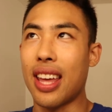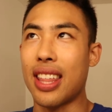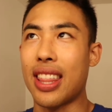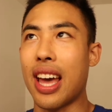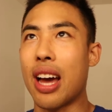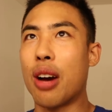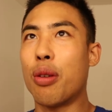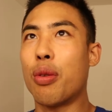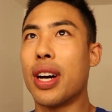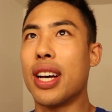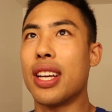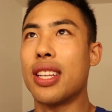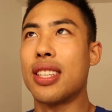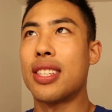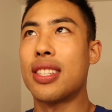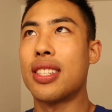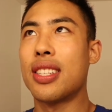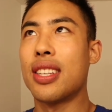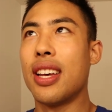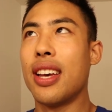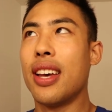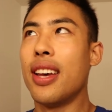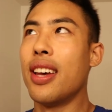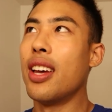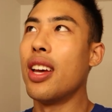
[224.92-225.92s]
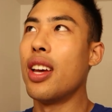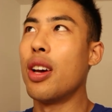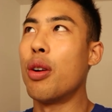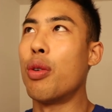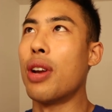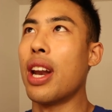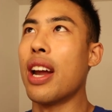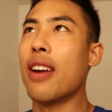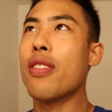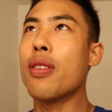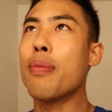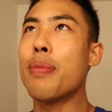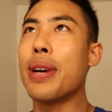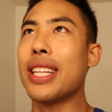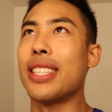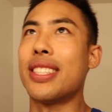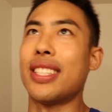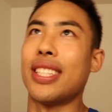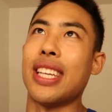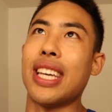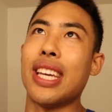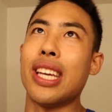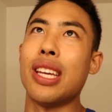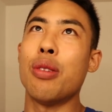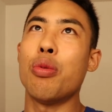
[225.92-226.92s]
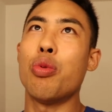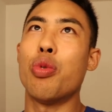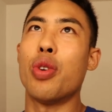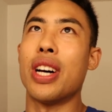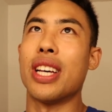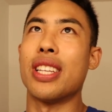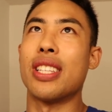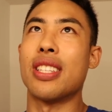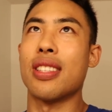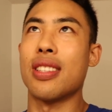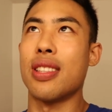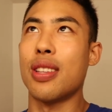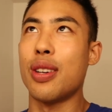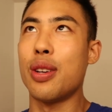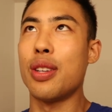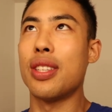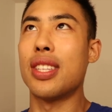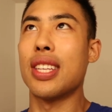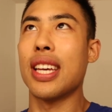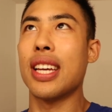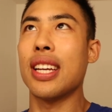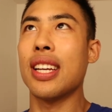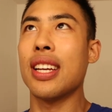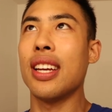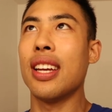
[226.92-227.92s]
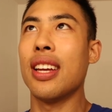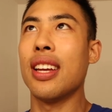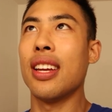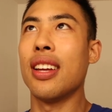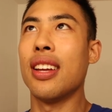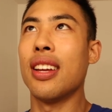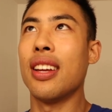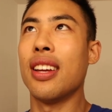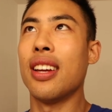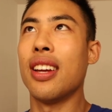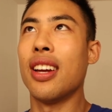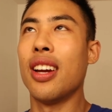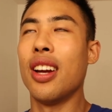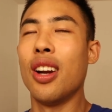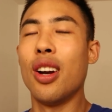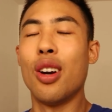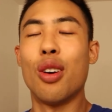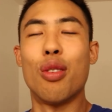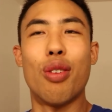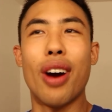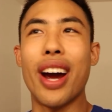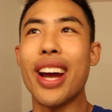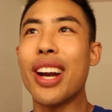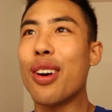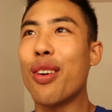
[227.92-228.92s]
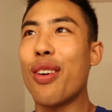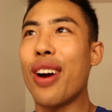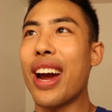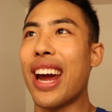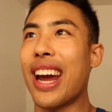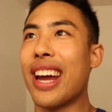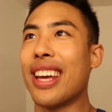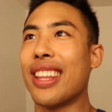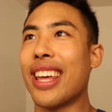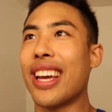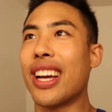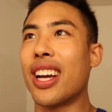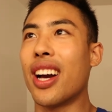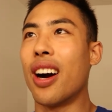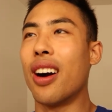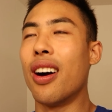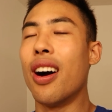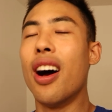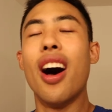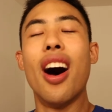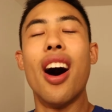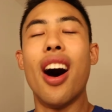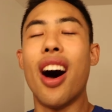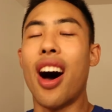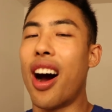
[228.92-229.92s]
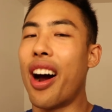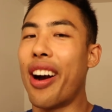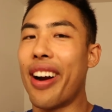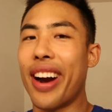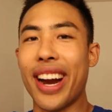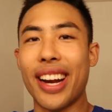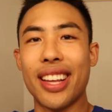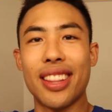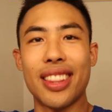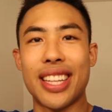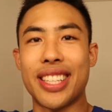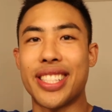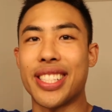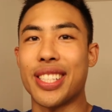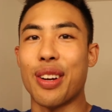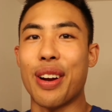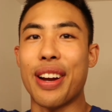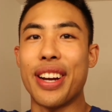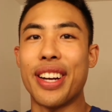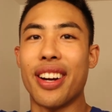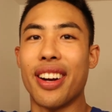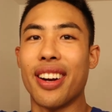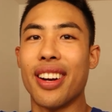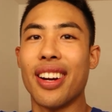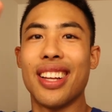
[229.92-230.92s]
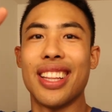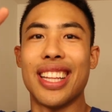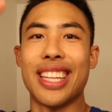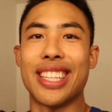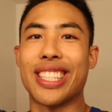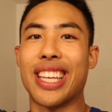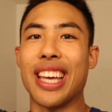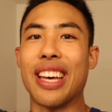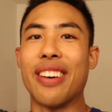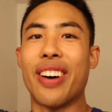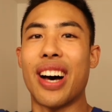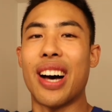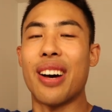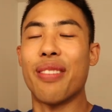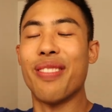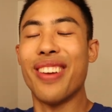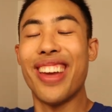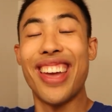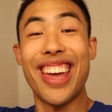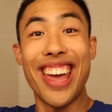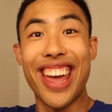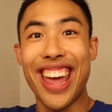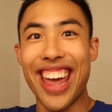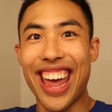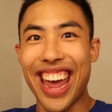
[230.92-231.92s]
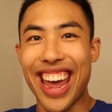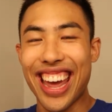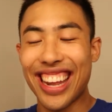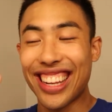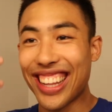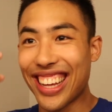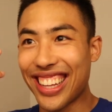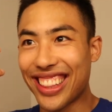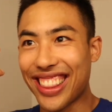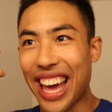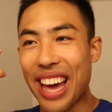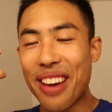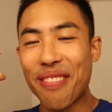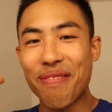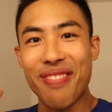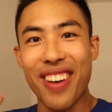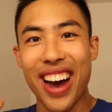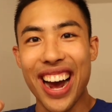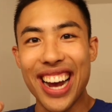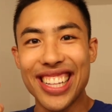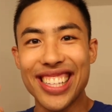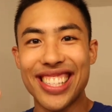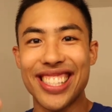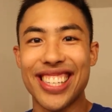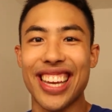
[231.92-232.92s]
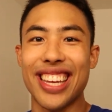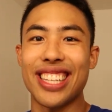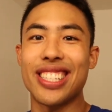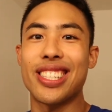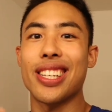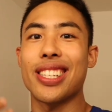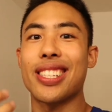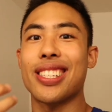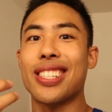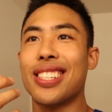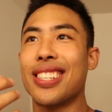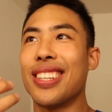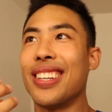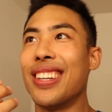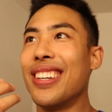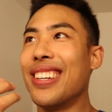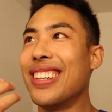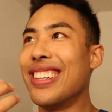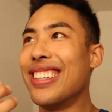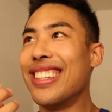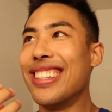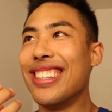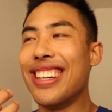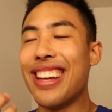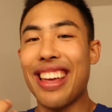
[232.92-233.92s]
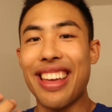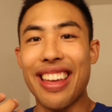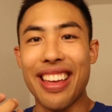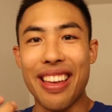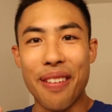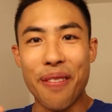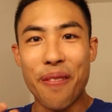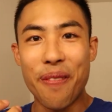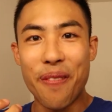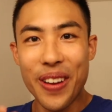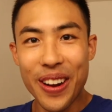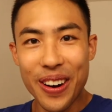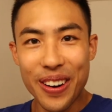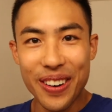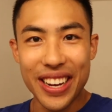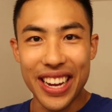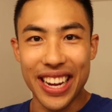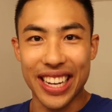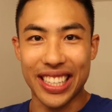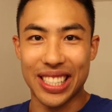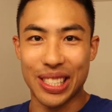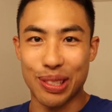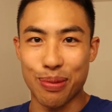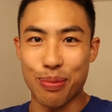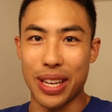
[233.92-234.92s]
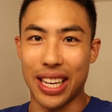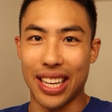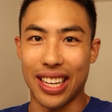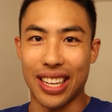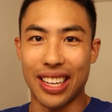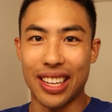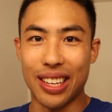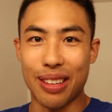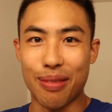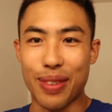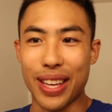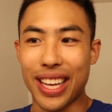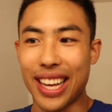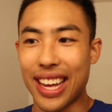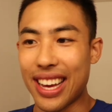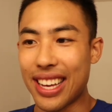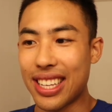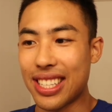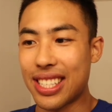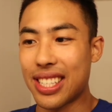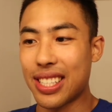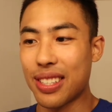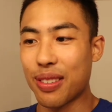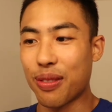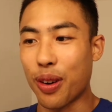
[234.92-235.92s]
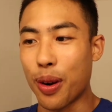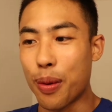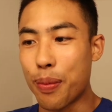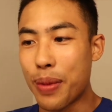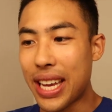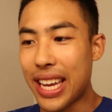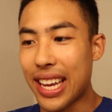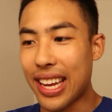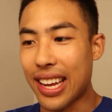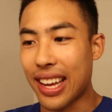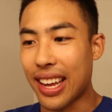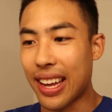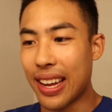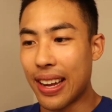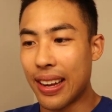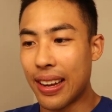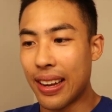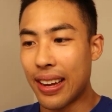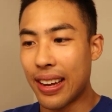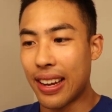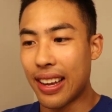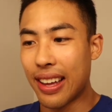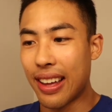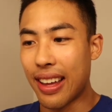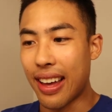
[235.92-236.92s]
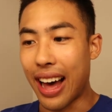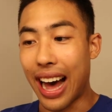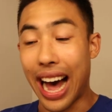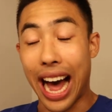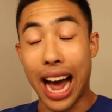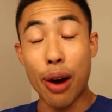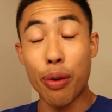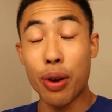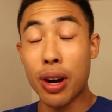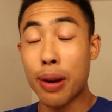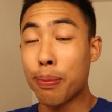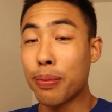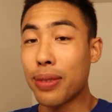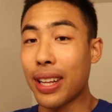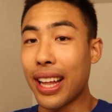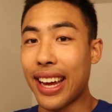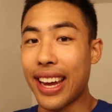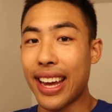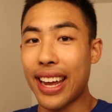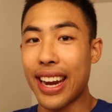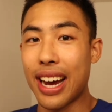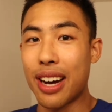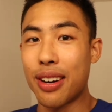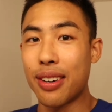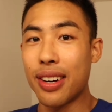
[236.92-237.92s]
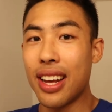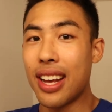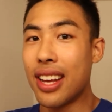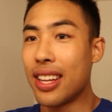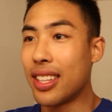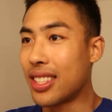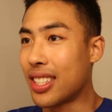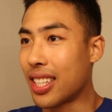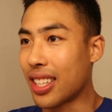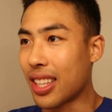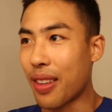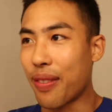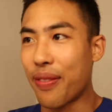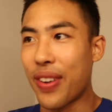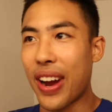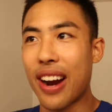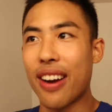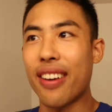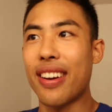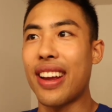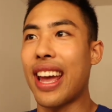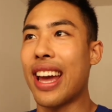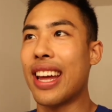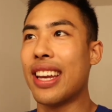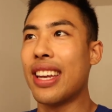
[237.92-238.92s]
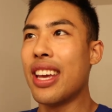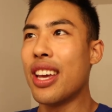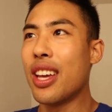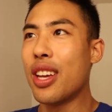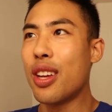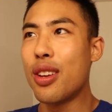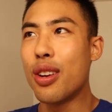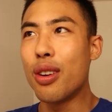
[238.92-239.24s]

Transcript: And that was, whenever my team was losing, right away they go, all right, let's surrender, let's give up. And like that mindset just infuriates me, because for me, I want to play it out till the very end.